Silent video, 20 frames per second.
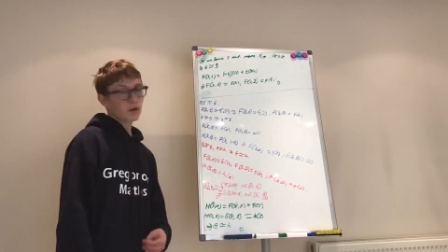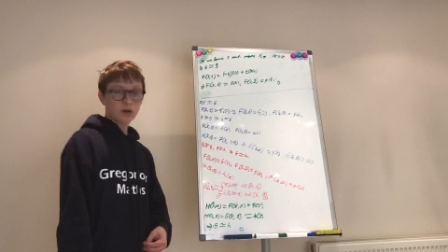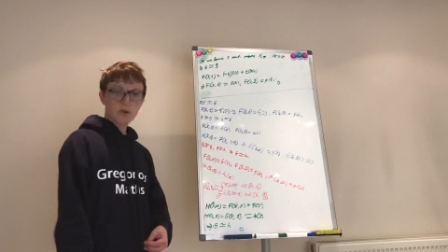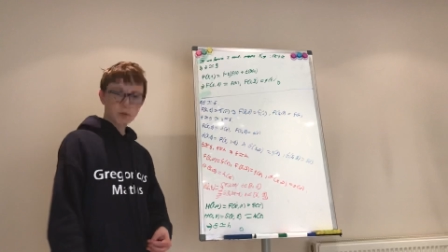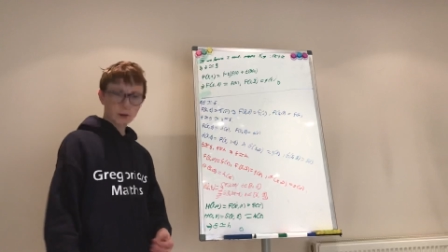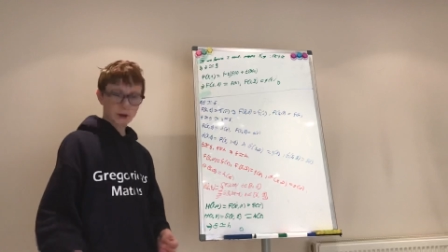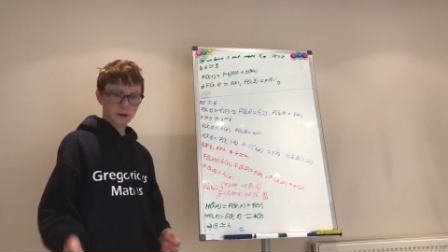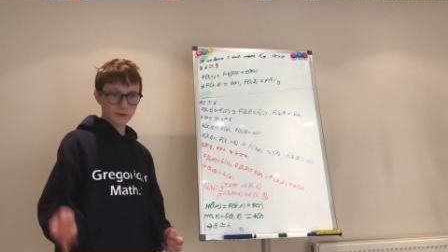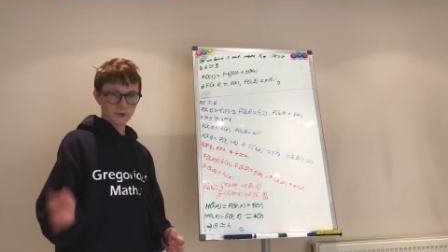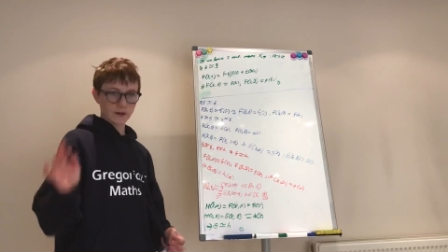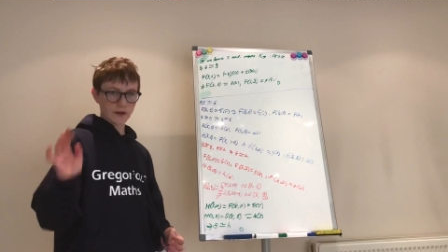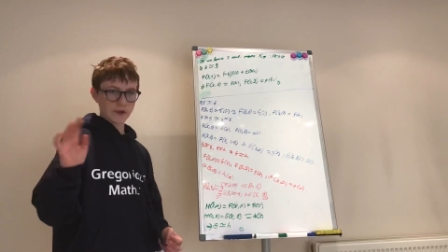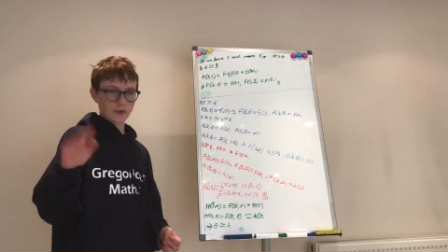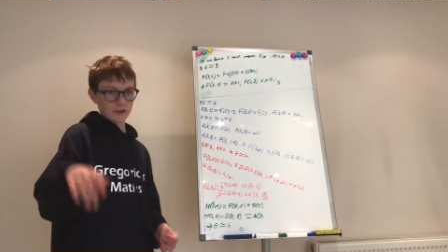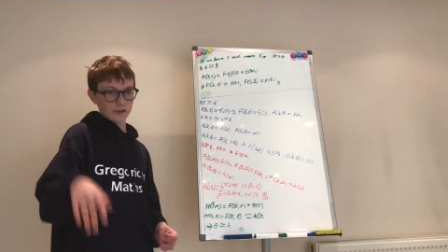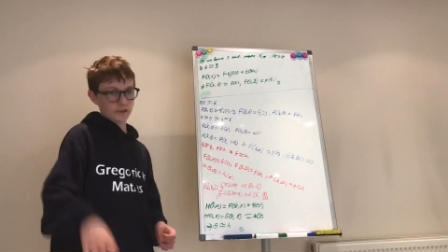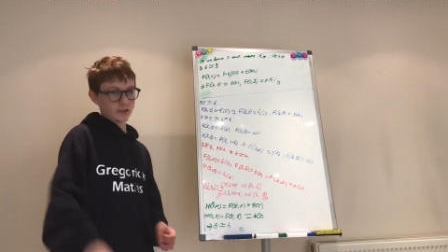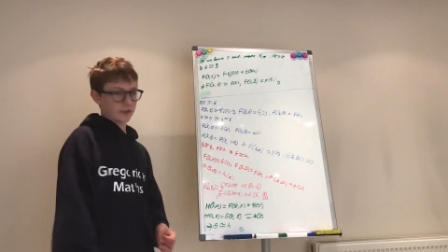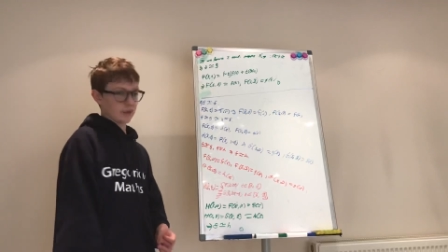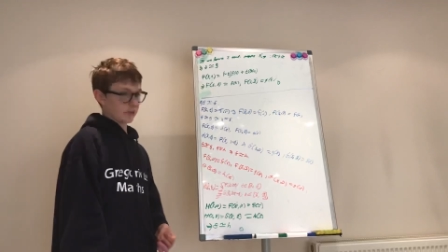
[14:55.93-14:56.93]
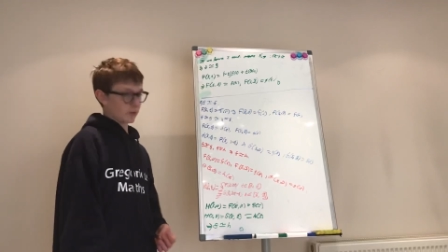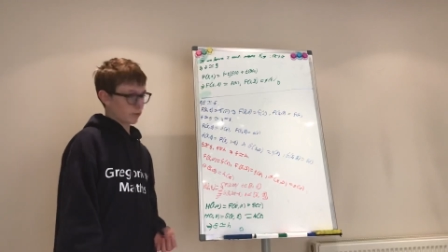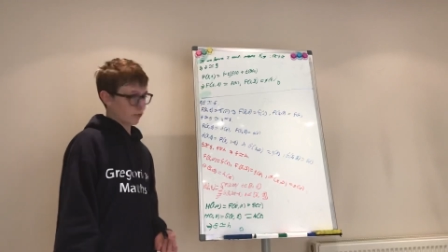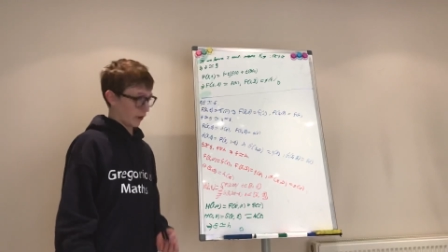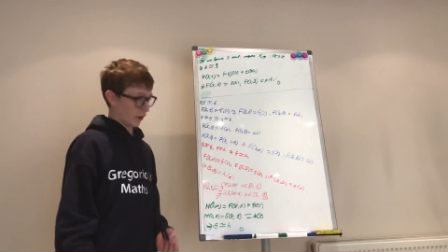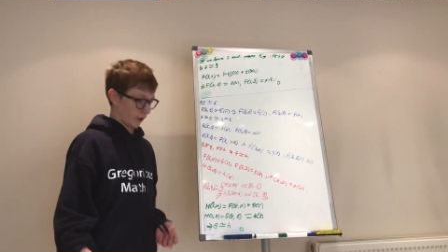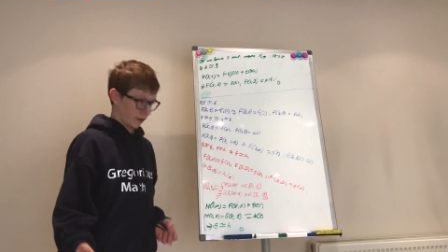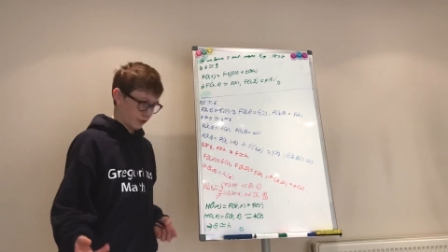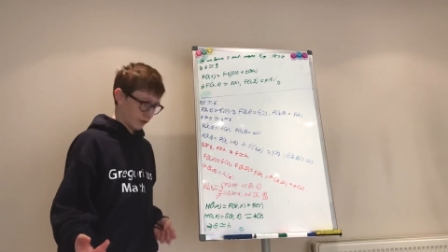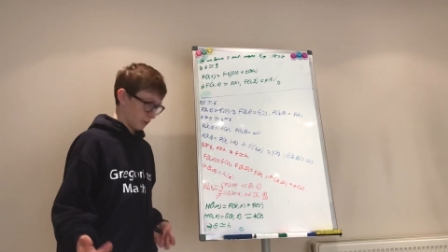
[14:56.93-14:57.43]
Quite a fun exercise,
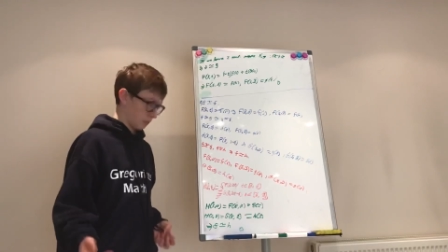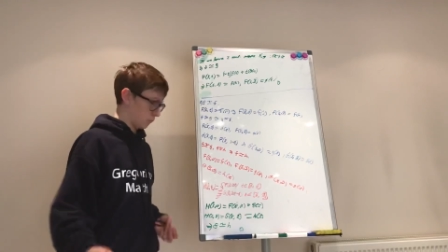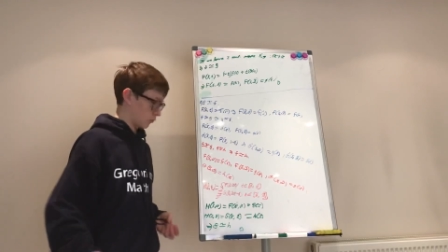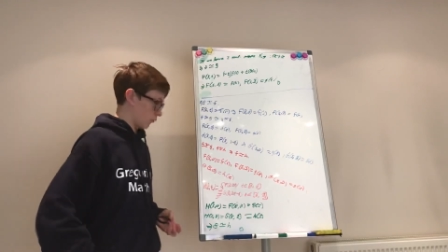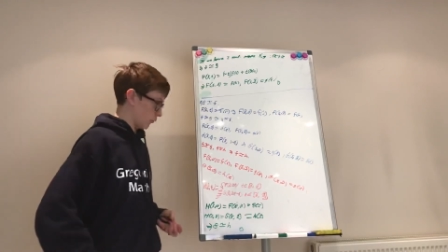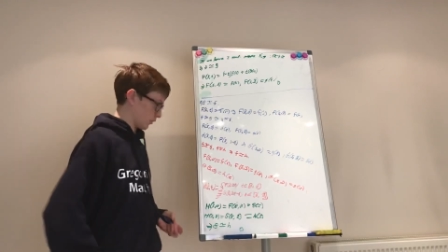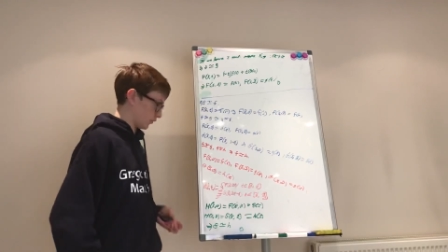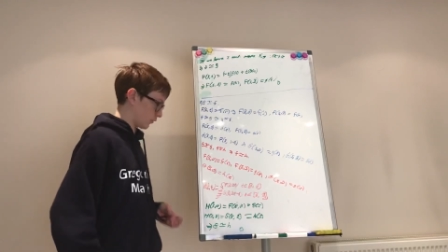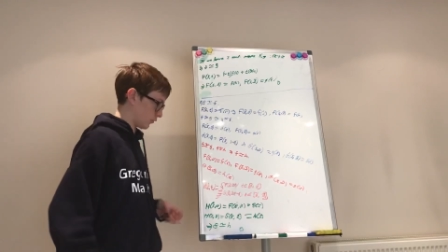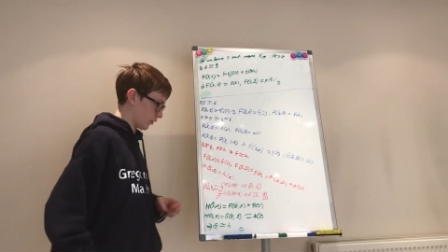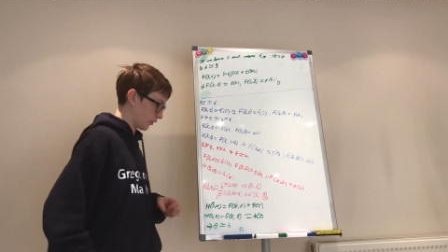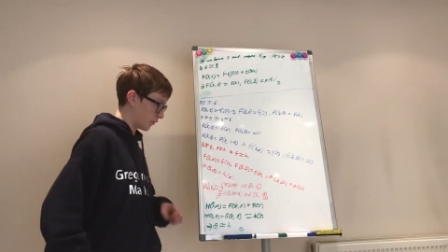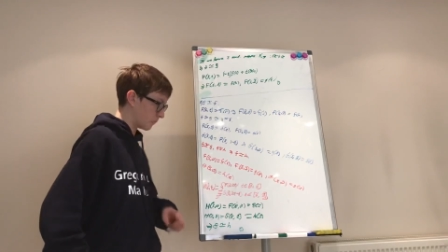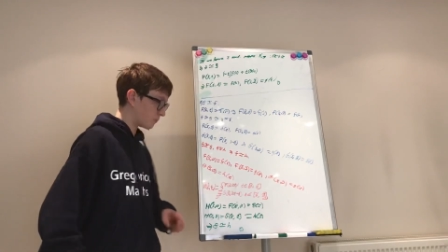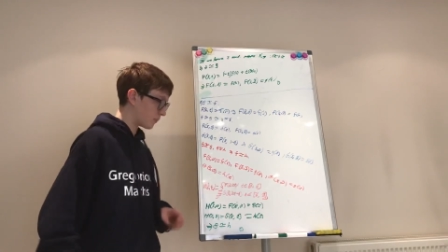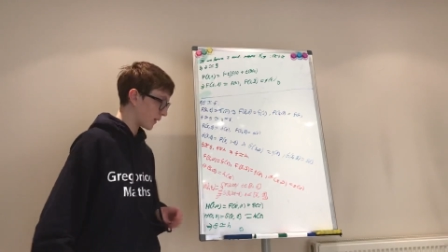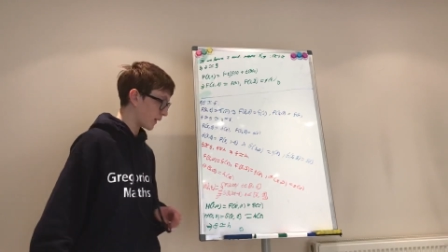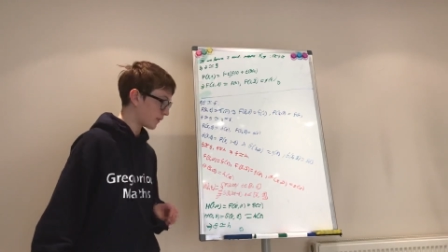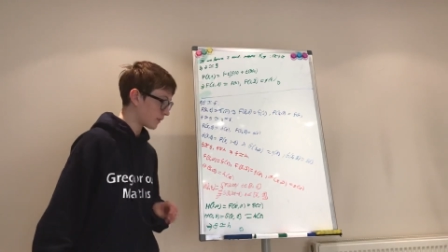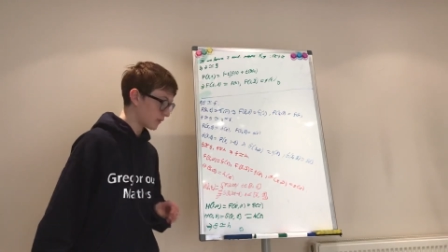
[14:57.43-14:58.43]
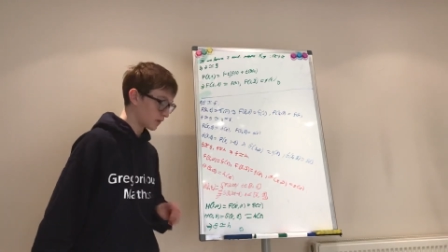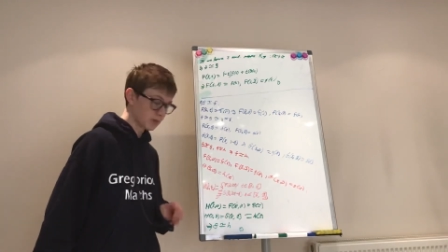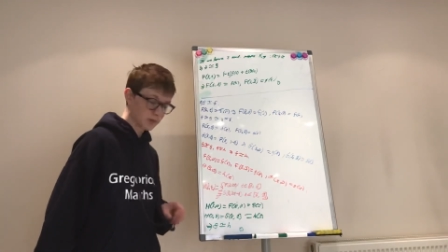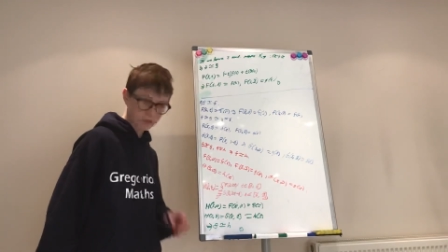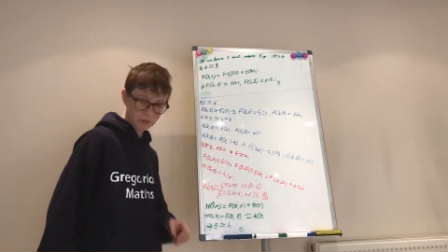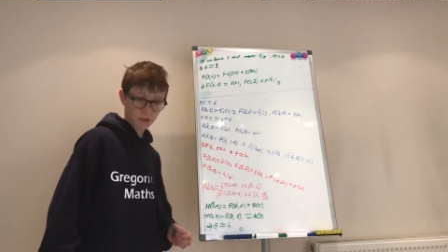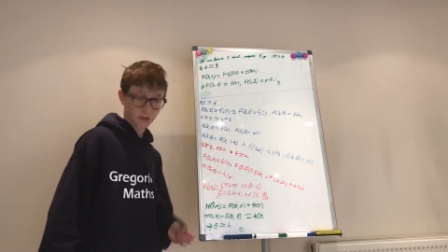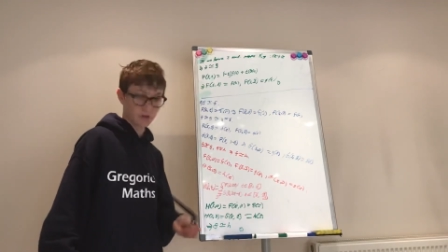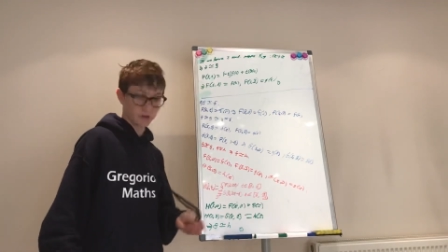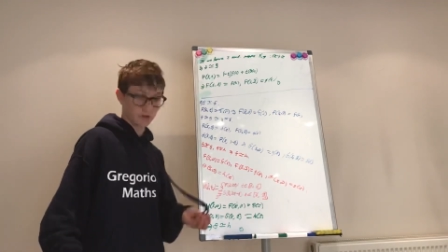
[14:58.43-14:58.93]
quite a simple one too, but
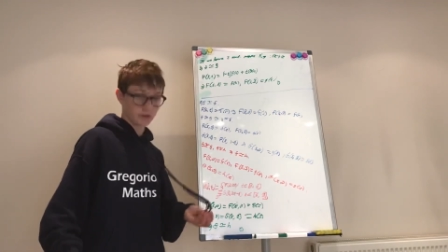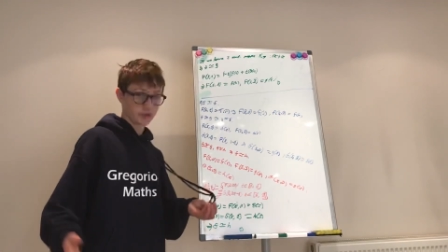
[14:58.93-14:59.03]
you know,